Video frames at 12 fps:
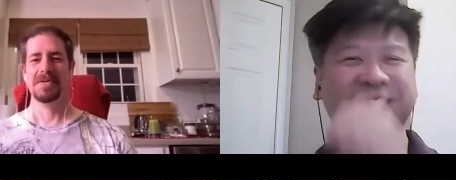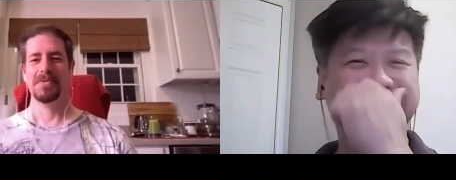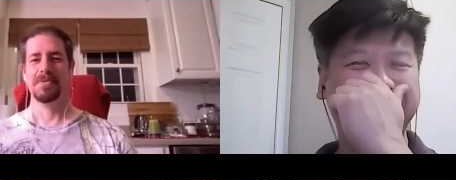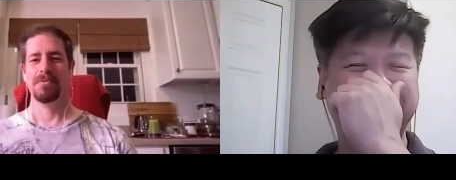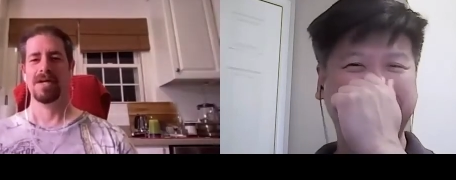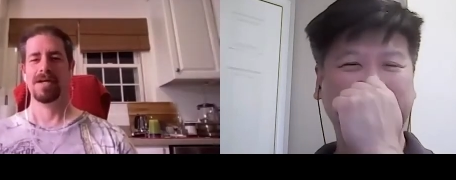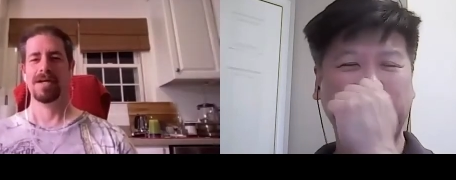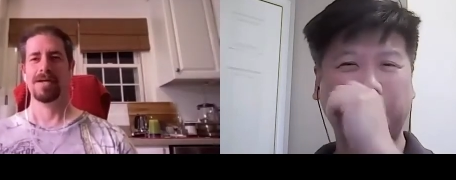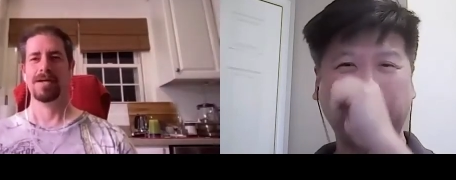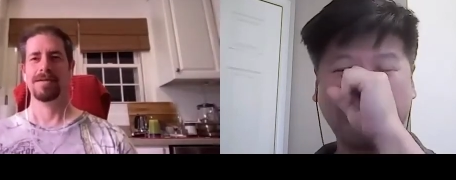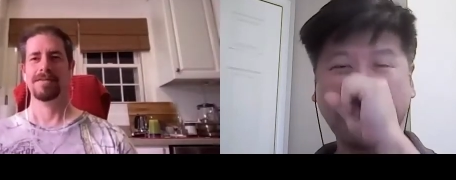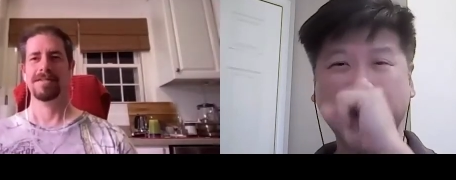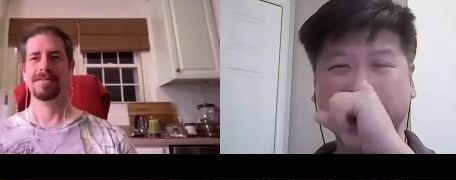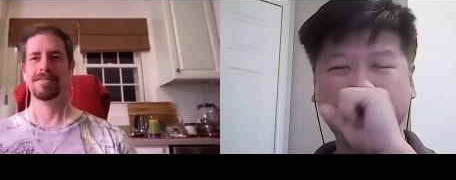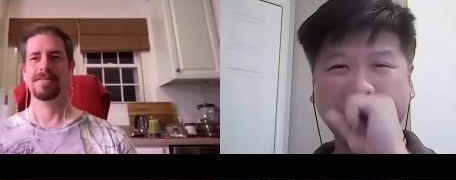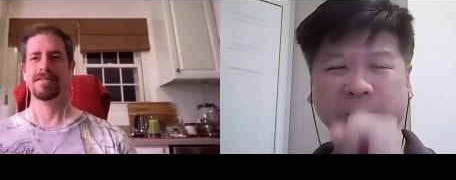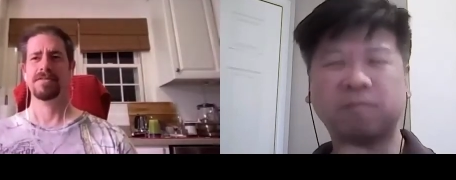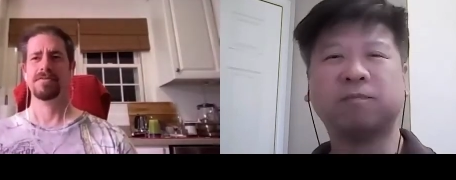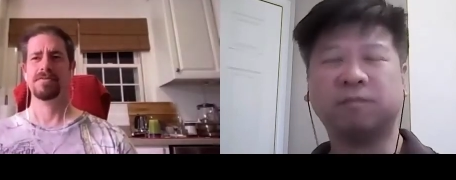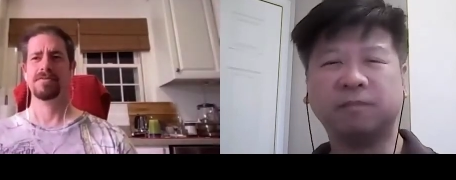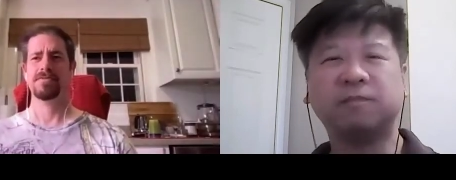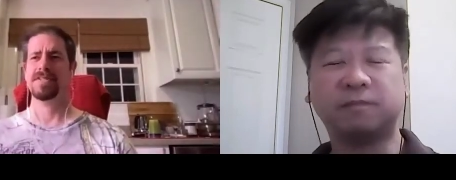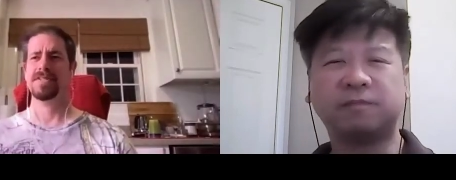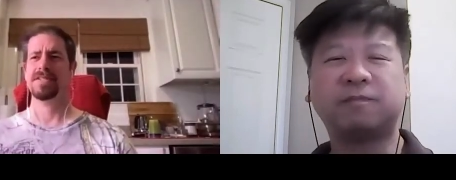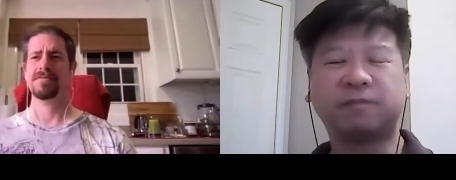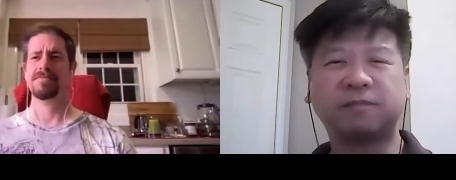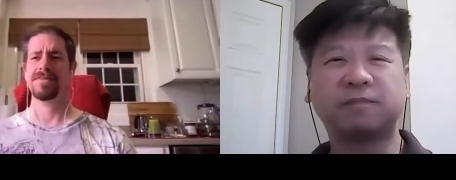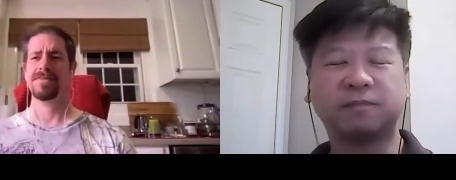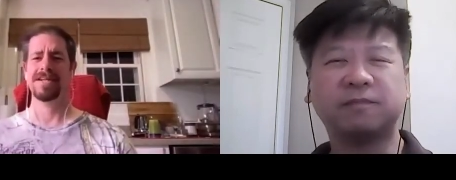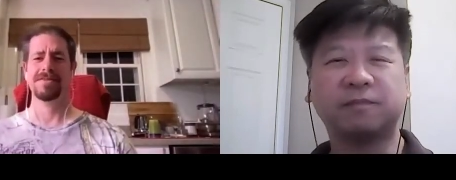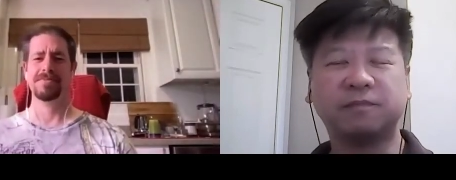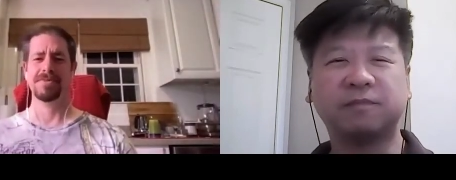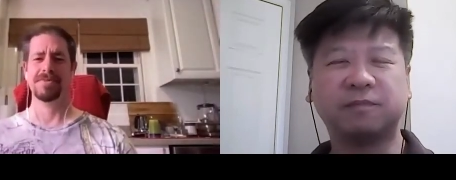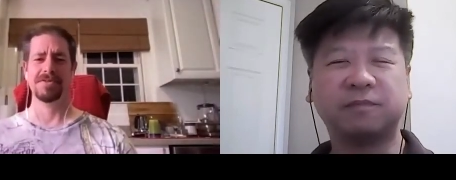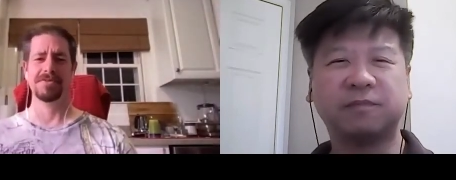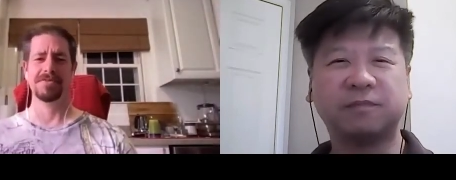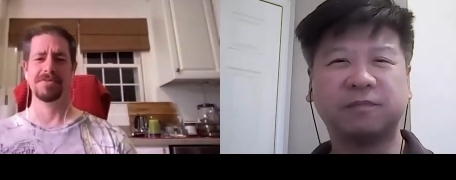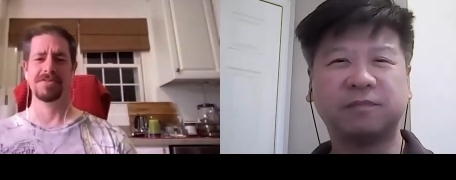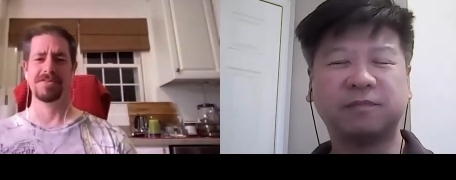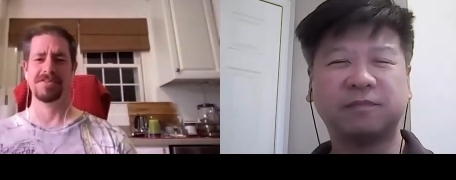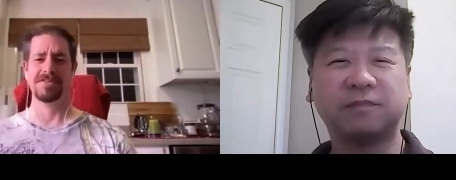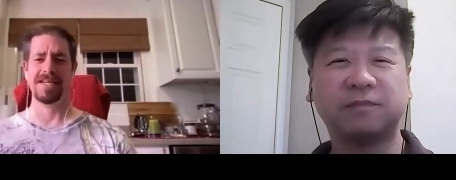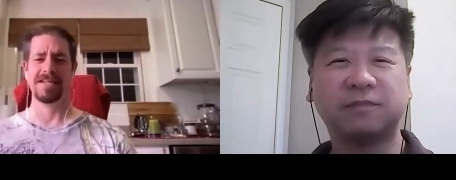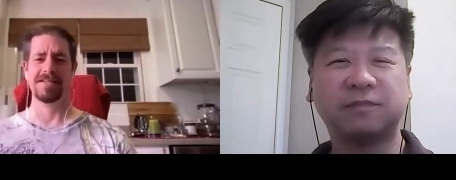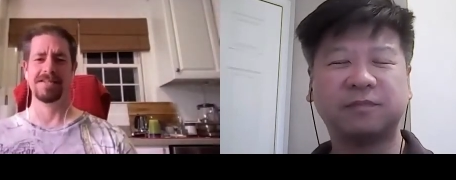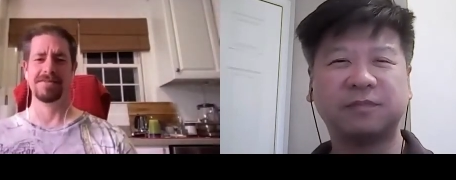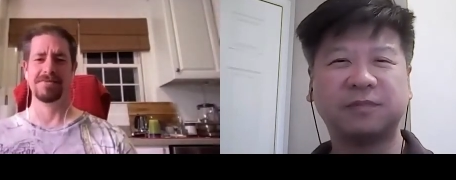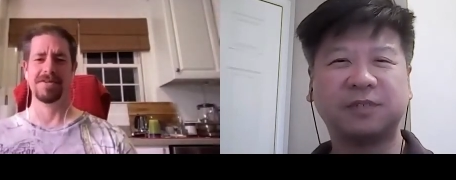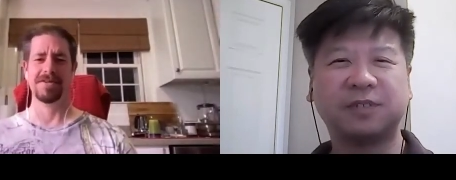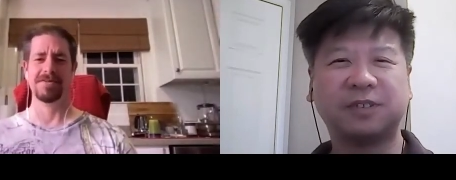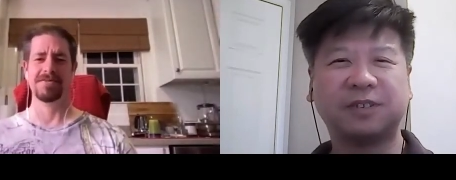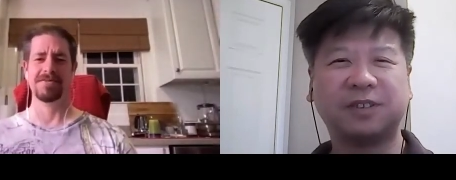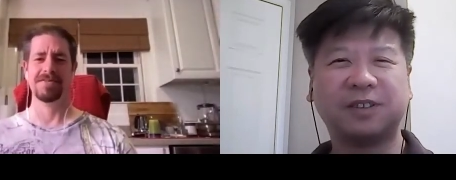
Speaker 1: where there's the three random dudes just standing in the road